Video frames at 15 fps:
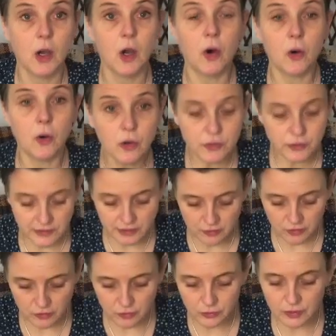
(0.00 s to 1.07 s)
all you need
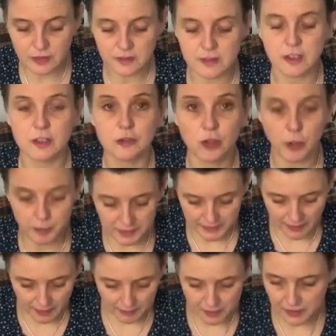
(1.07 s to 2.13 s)
to do is top it
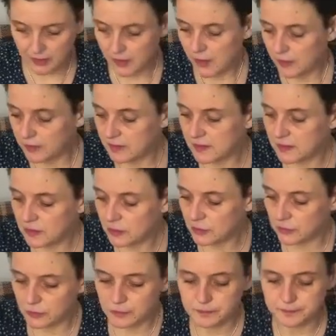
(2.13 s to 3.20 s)
up with a new